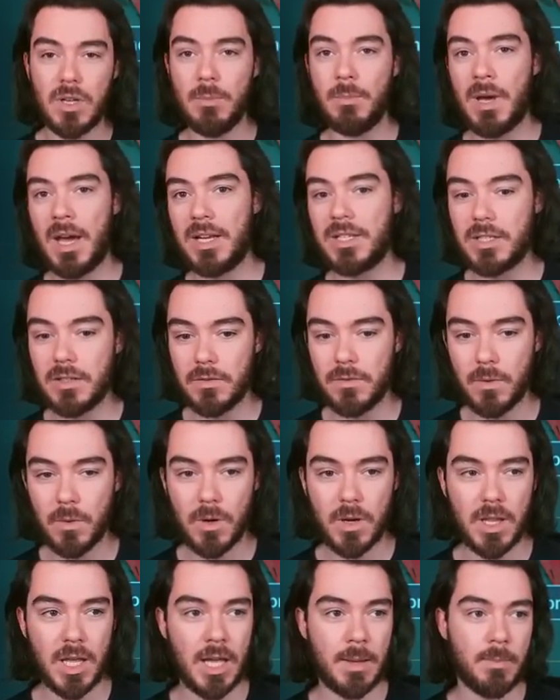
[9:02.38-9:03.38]
massive
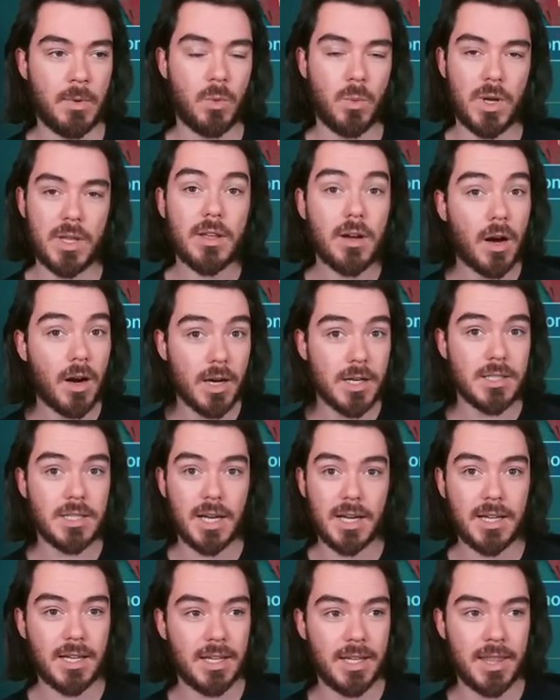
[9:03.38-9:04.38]
for them with
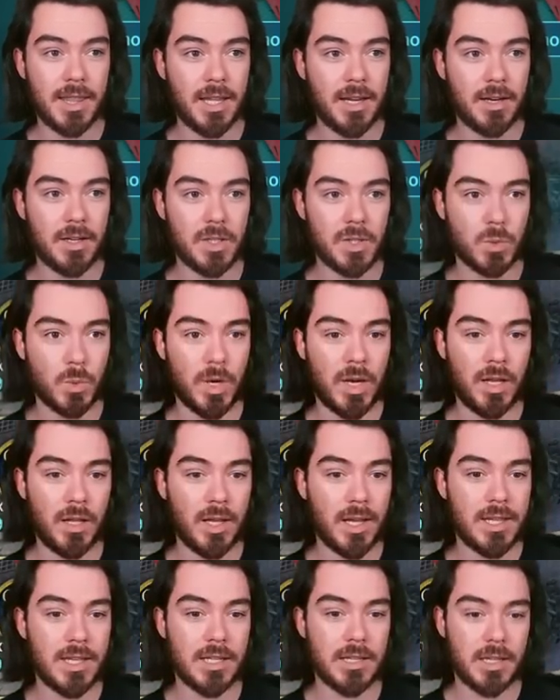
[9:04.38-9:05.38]
Artak in there as well.
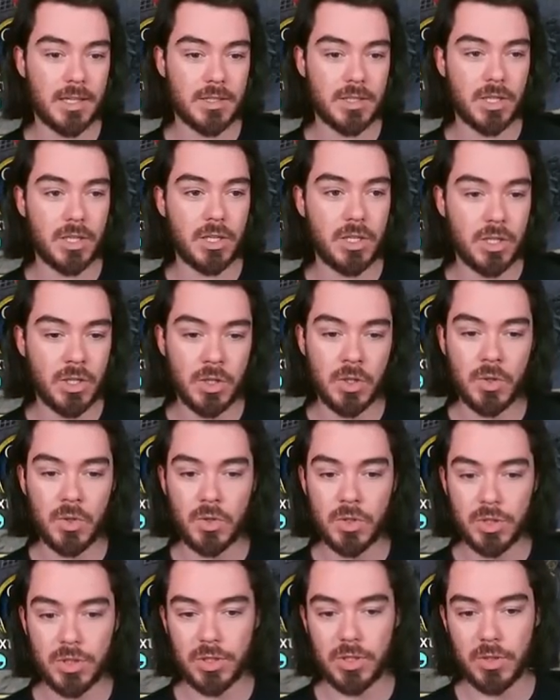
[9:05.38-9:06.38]
I think that's a
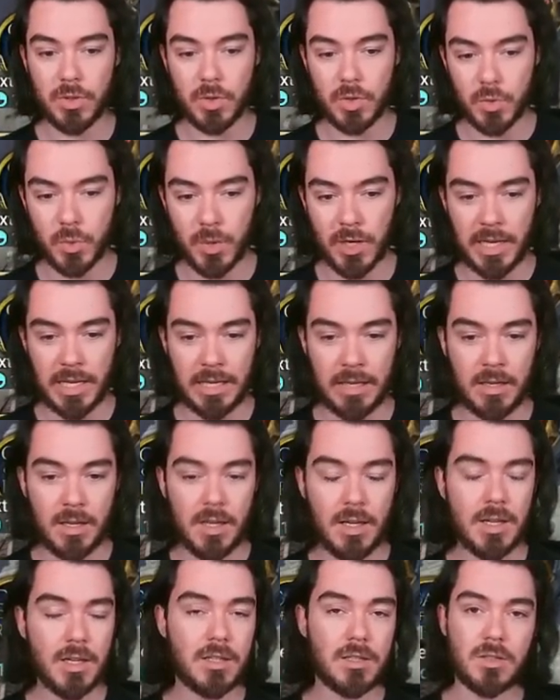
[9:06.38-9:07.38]
huge, huge win.
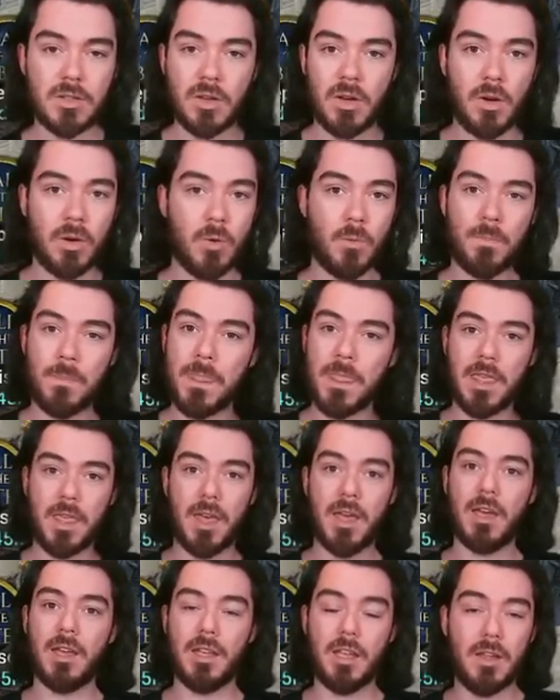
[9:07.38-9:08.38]
So
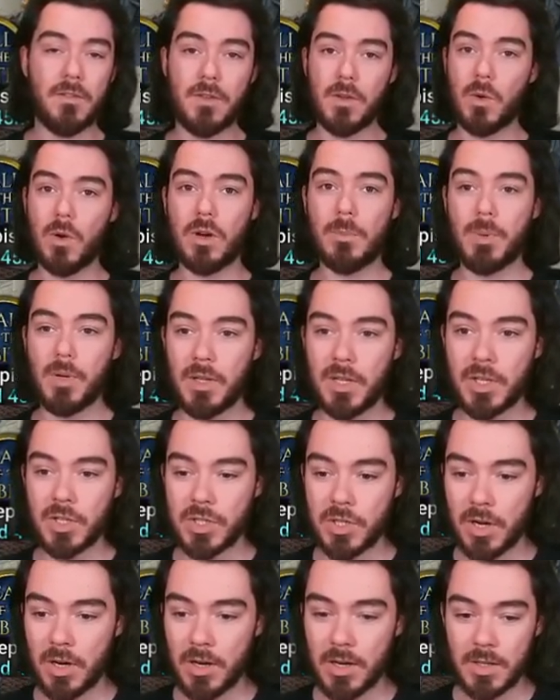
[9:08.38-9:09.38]
yeah, if you are pulling
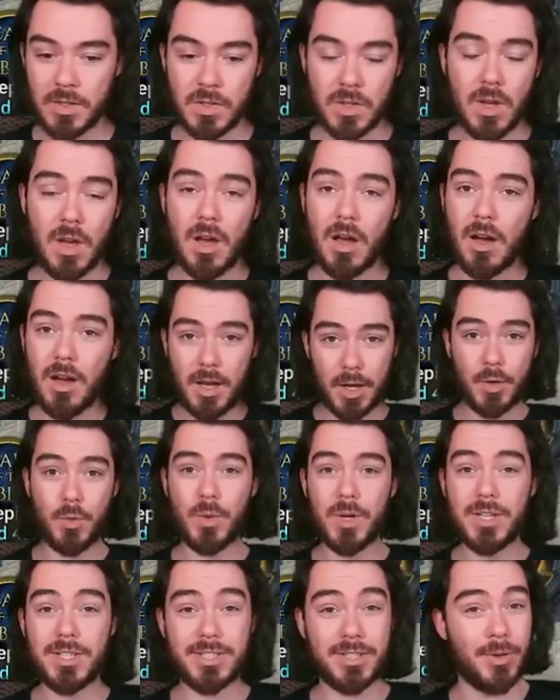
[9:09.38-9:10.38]
shards, I
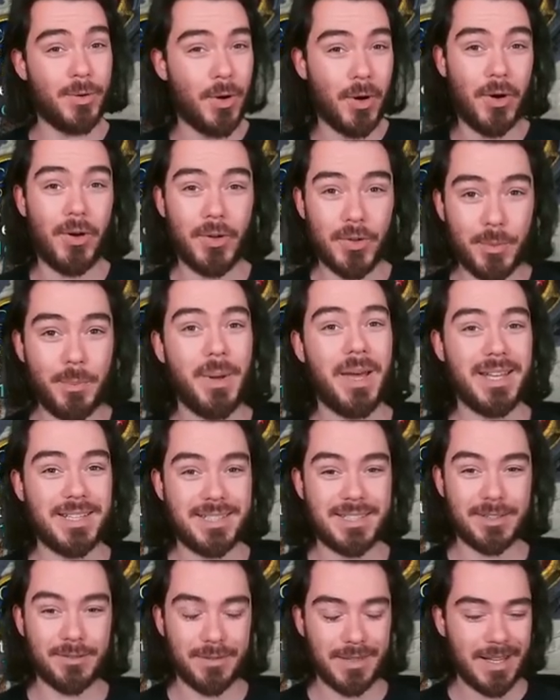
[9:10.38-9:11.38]
wish you all the
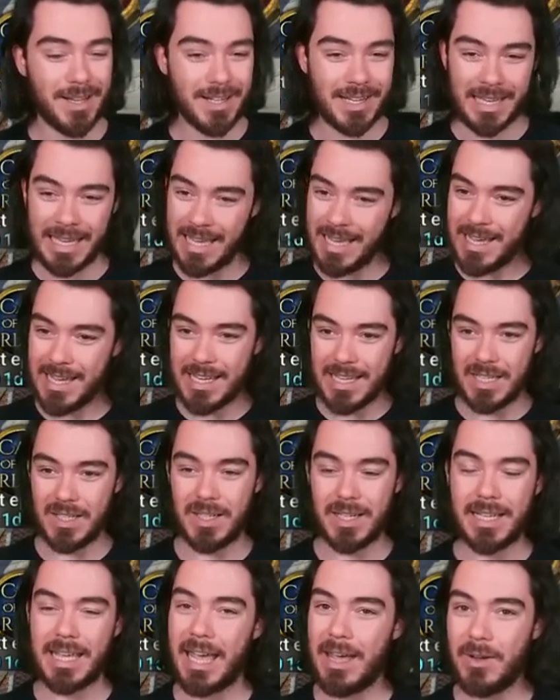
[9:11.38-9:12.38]
best of luck. Your
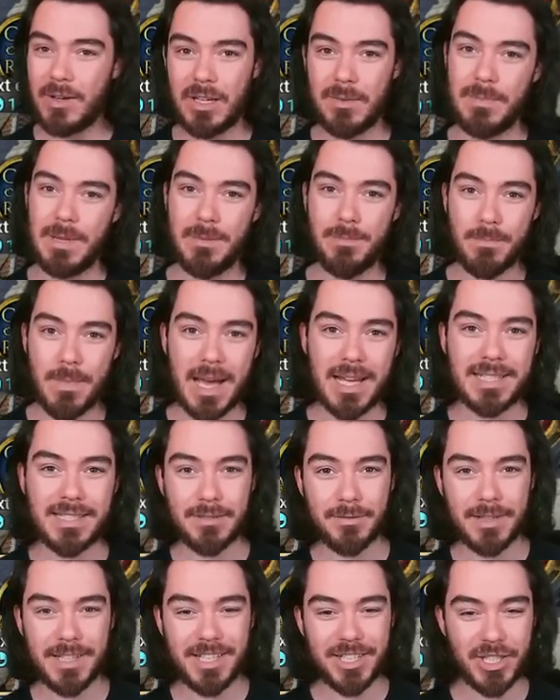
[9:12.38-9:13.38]
account could be
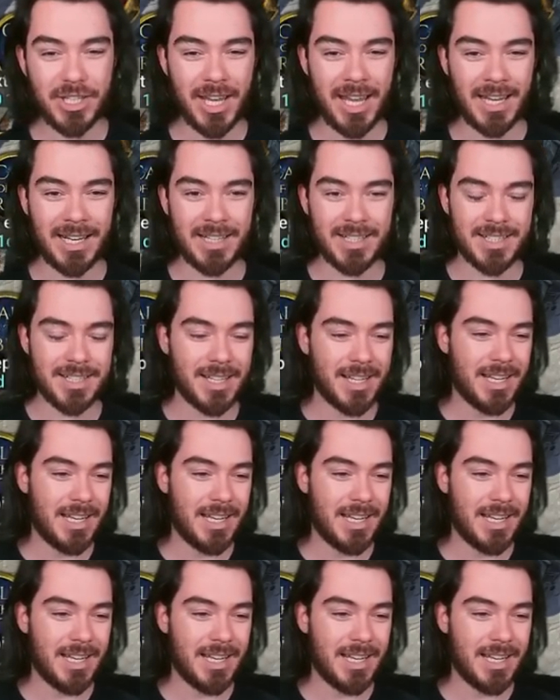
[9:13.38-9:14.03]
massively changed